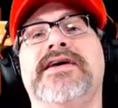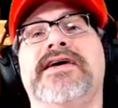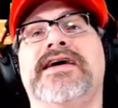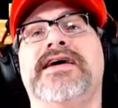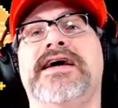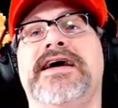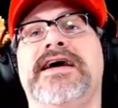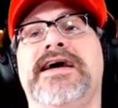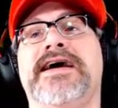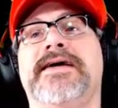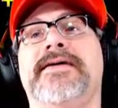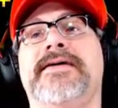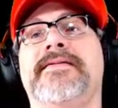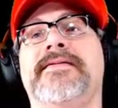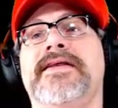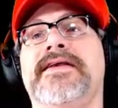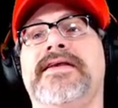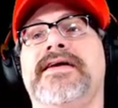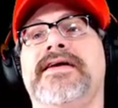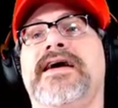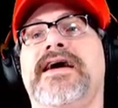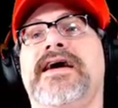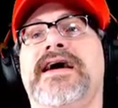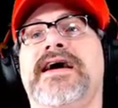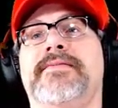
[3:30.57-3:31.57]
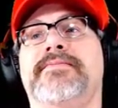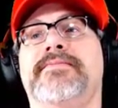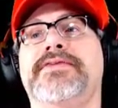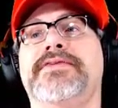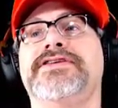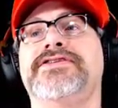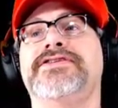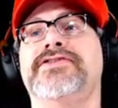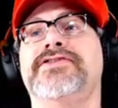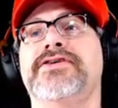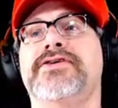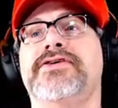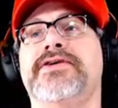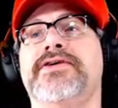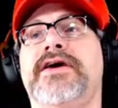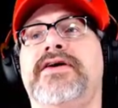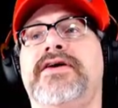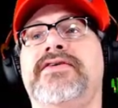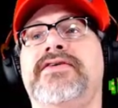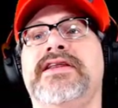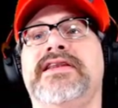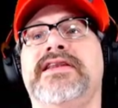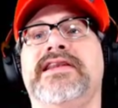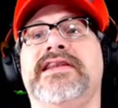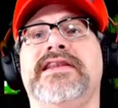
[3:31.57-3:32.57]
Uh, uh, be sure to go
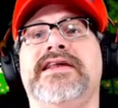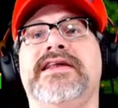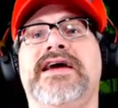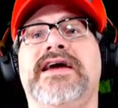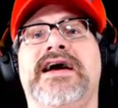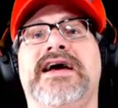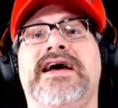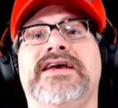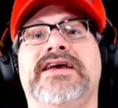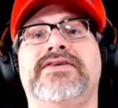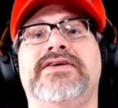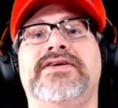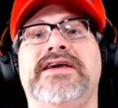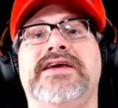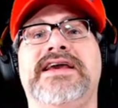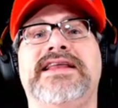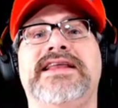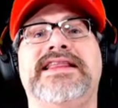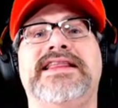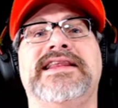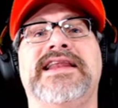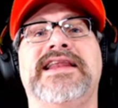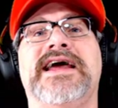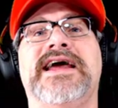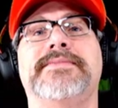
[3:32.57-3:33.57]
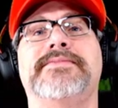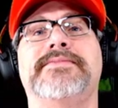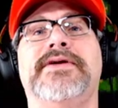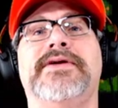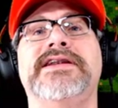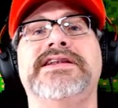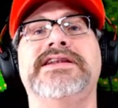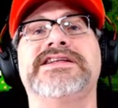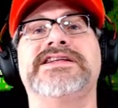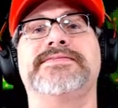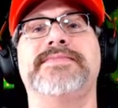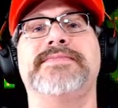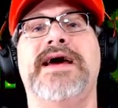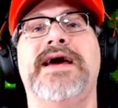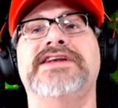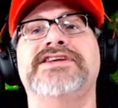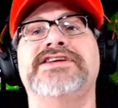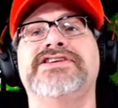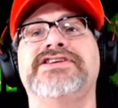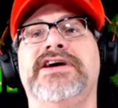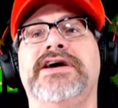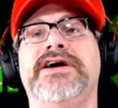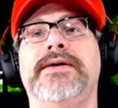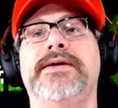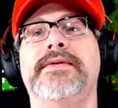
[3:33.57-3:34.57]
down and uh, hit the like button, smash
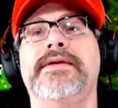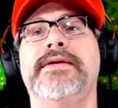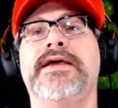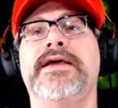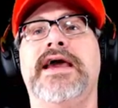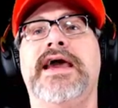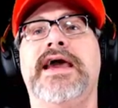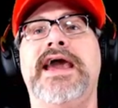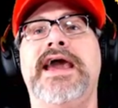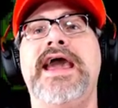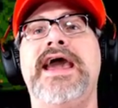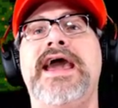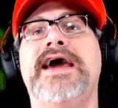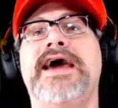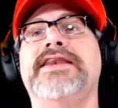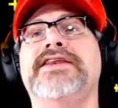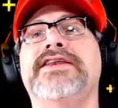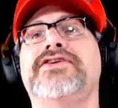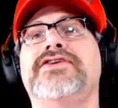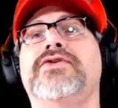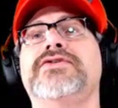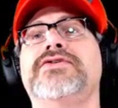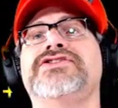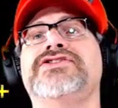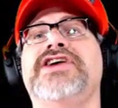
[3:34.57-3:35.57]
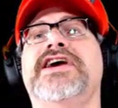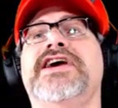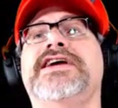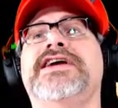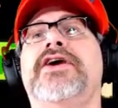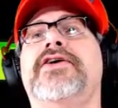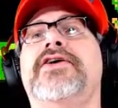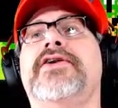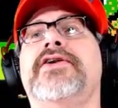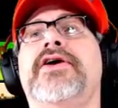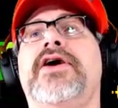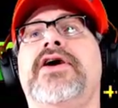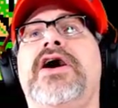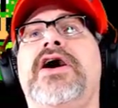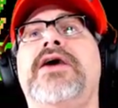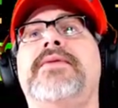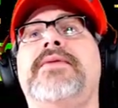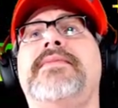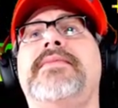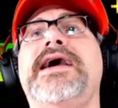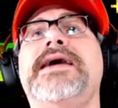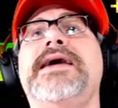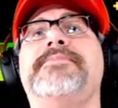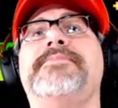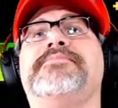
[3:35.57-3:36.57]
it up, and go check out all
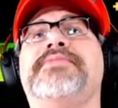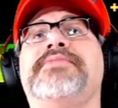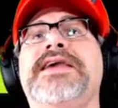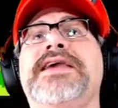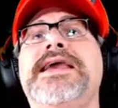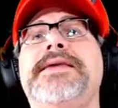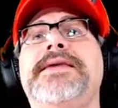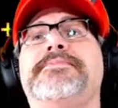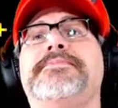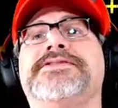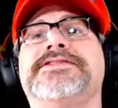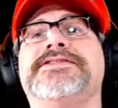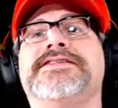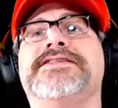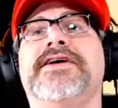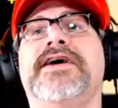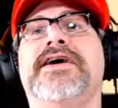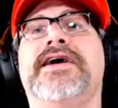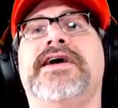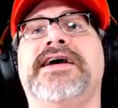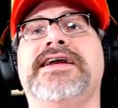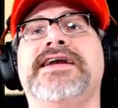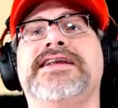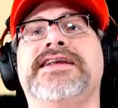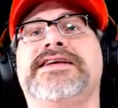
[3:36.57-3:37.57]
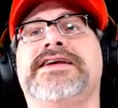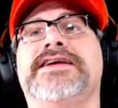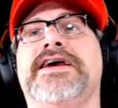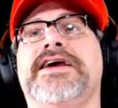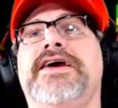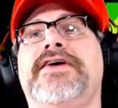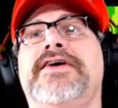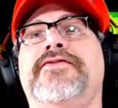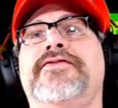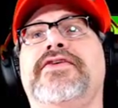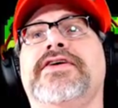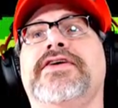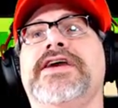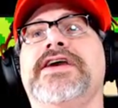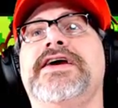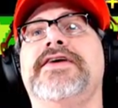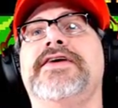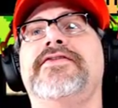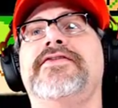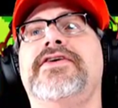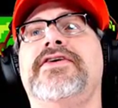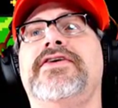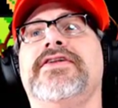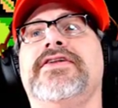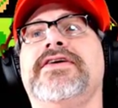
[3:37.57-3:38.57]
my peeps. All right, careful,
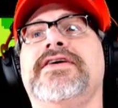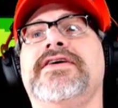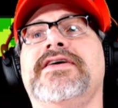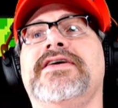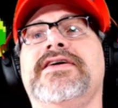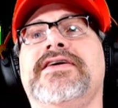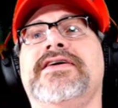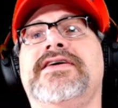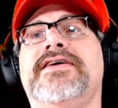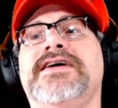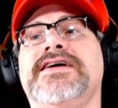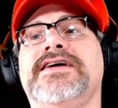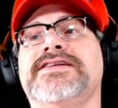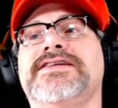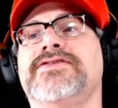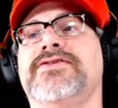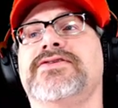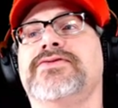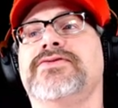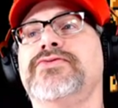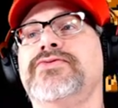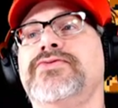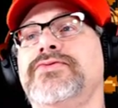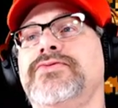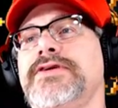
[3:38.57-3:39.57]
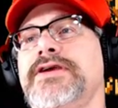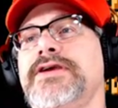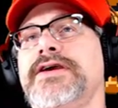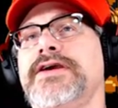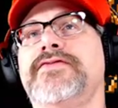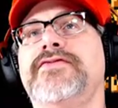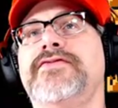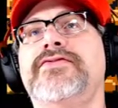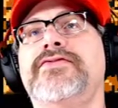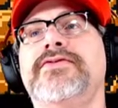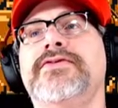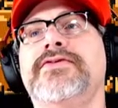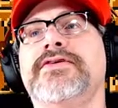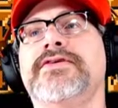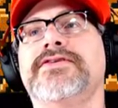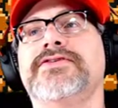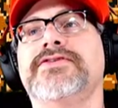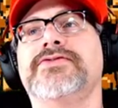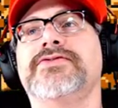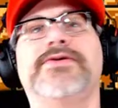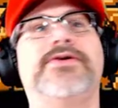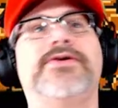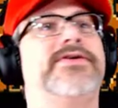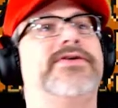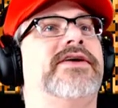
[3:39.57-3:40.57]
careful. All right, so, ooh, careful.
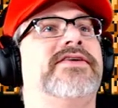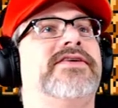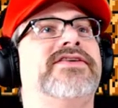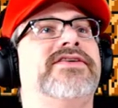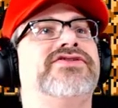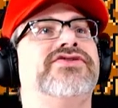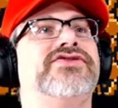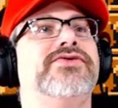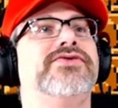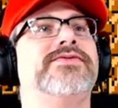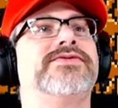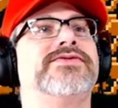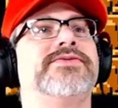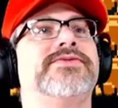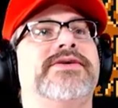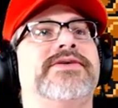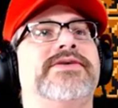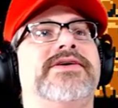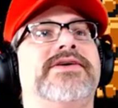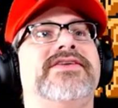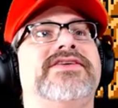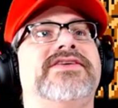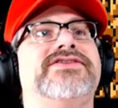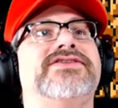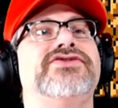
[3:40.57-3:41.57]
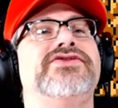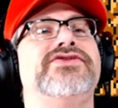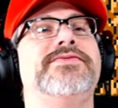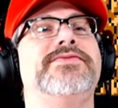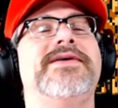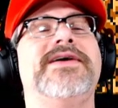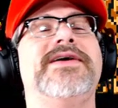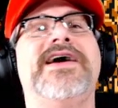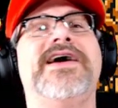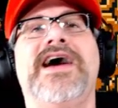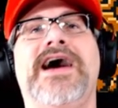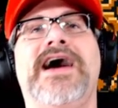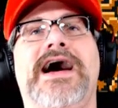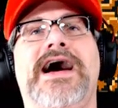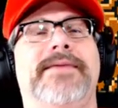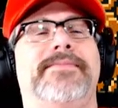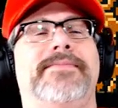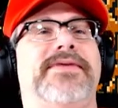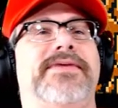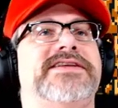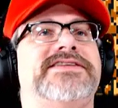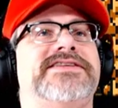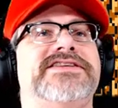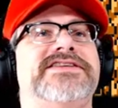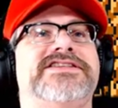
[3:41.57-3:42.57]
Should we go down the tube? Should we go down the tube? I
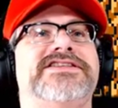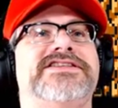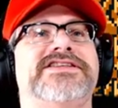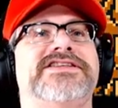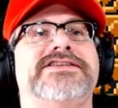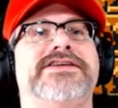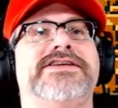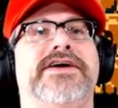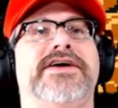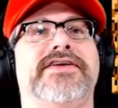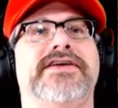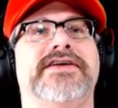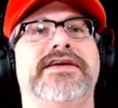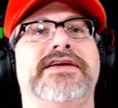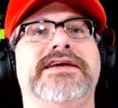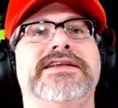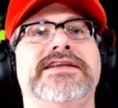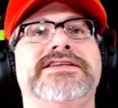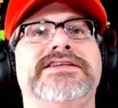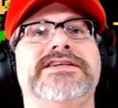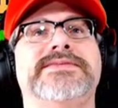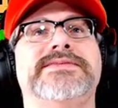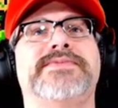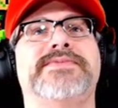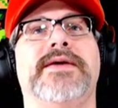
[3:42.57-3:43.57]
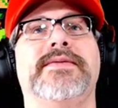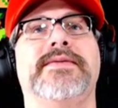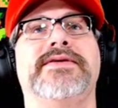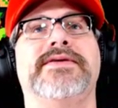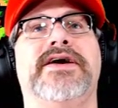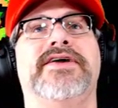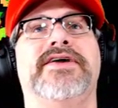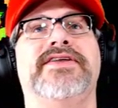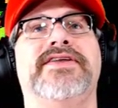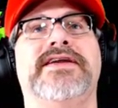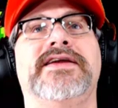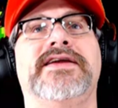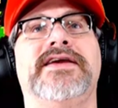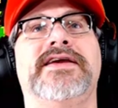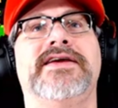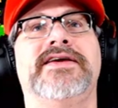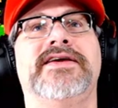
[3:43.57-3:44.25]
bet you it's just nothing. It's just probably nothing.